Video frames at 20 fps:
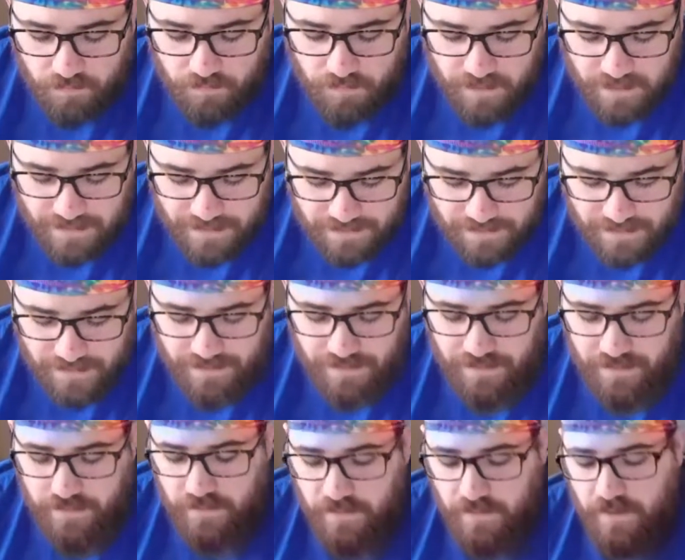
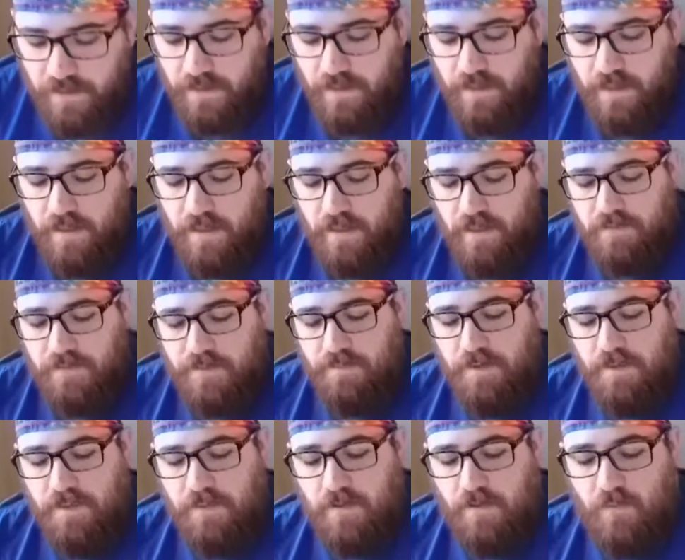Beasley,
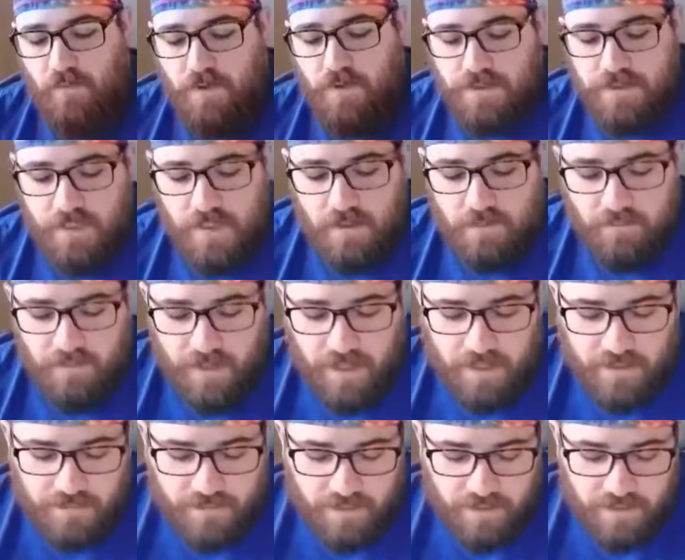depending on what John
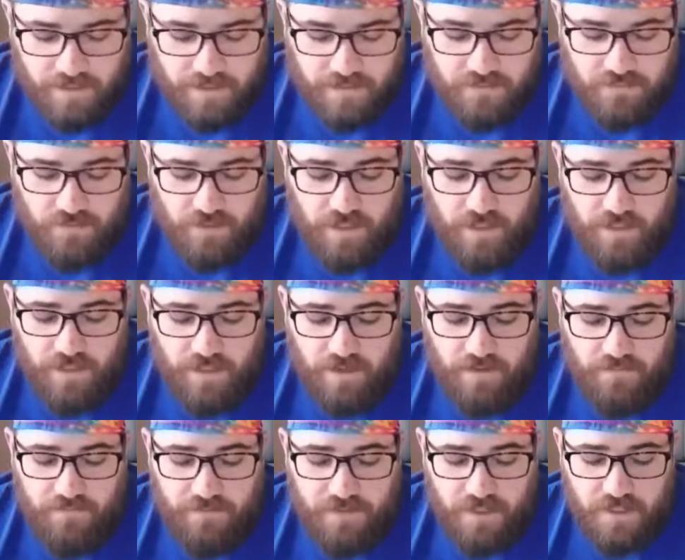Brown does right
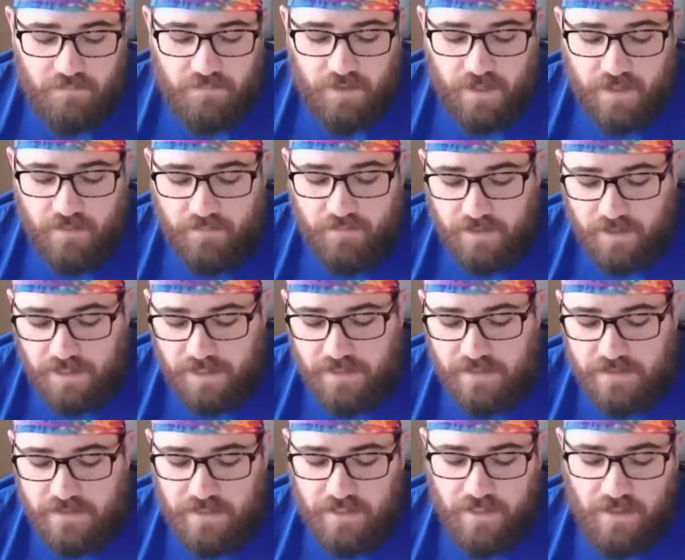now. If John Brown
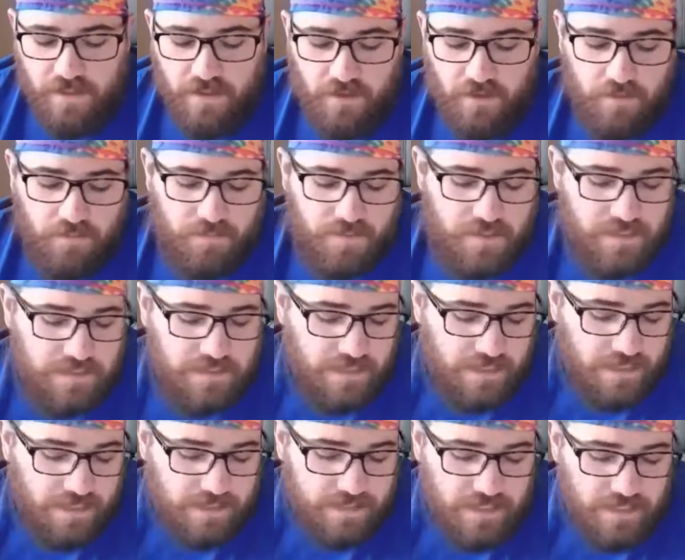plays, I got Cole
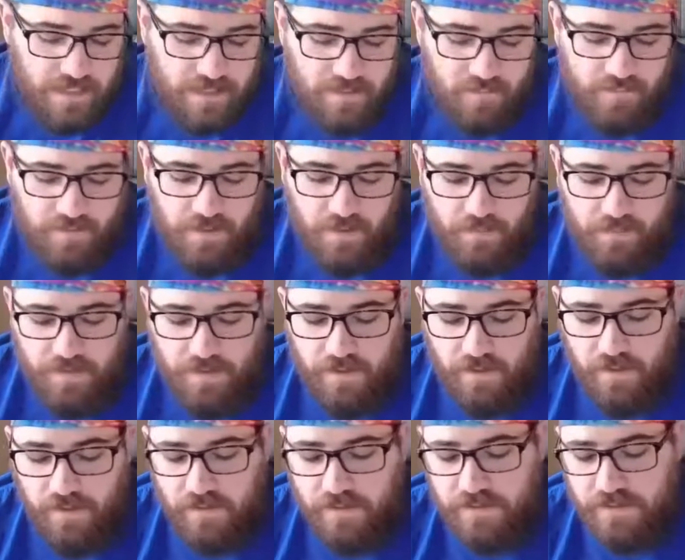Beasley at 10 in
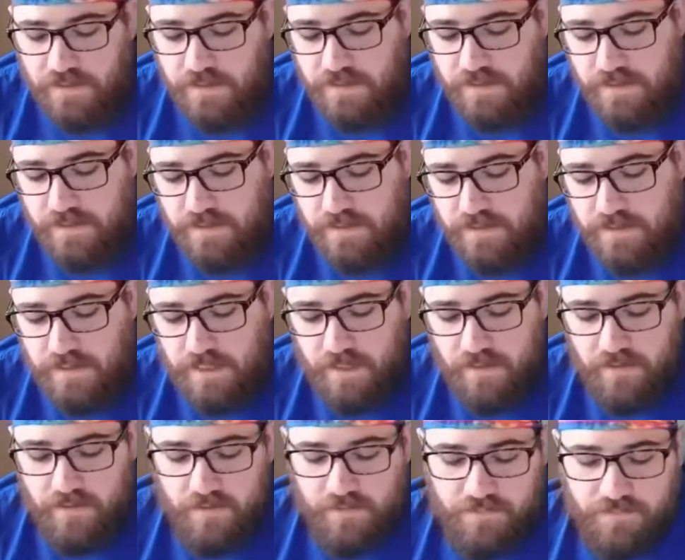PPR, 6 in
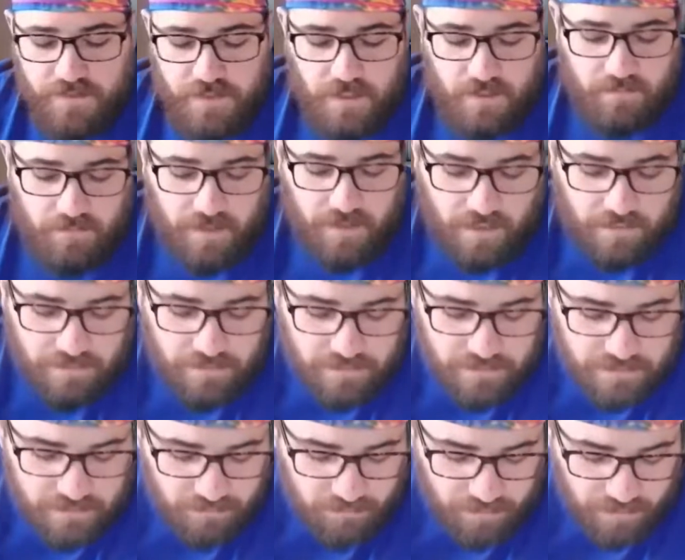standard. If John Brown
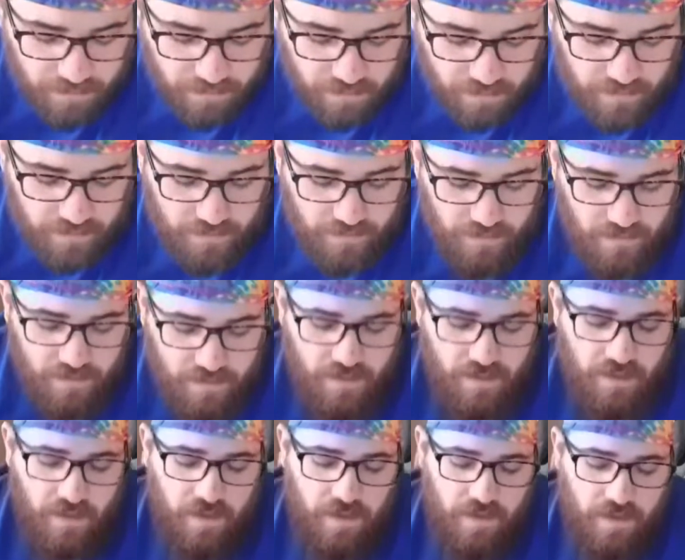doesn't play,
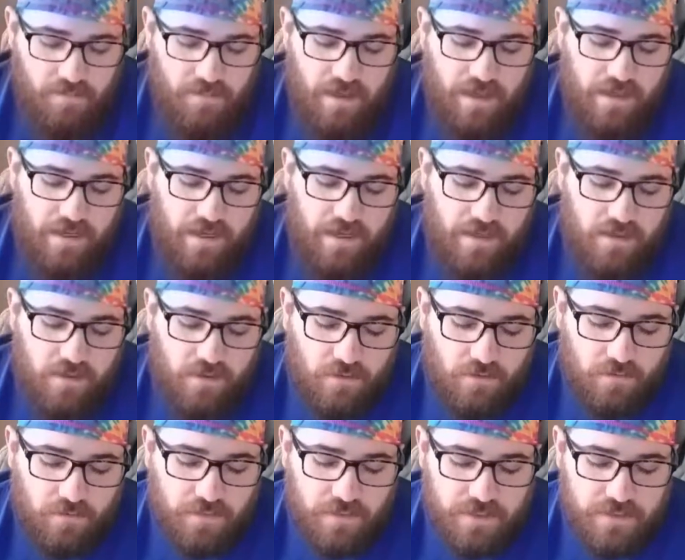I got
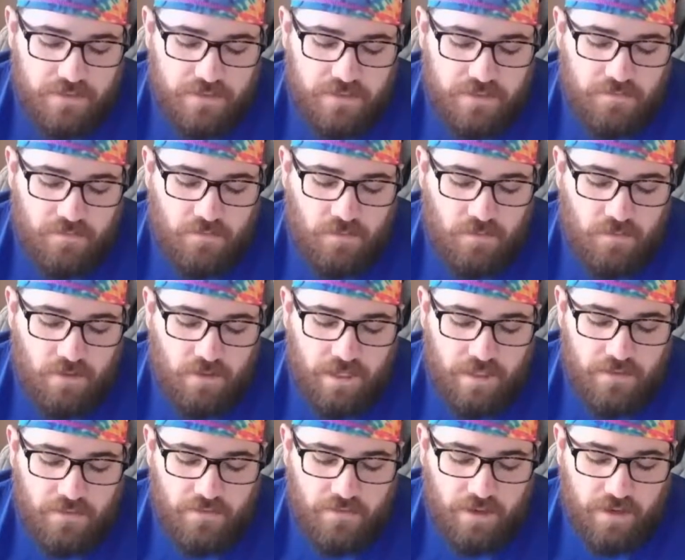Cole Beasley more
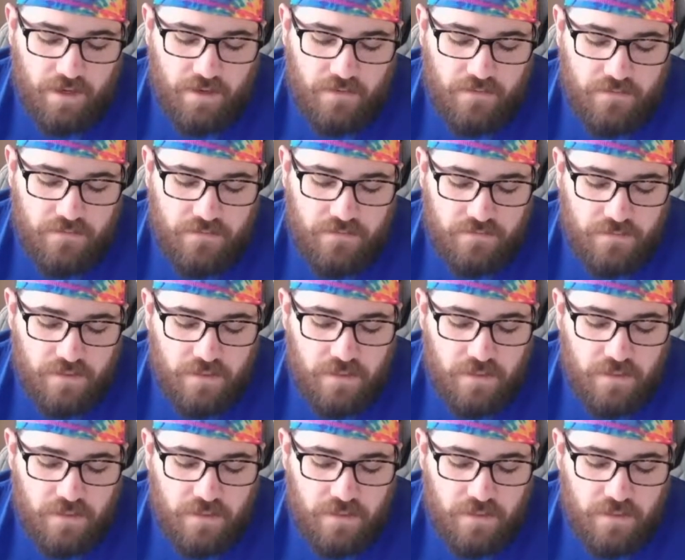at around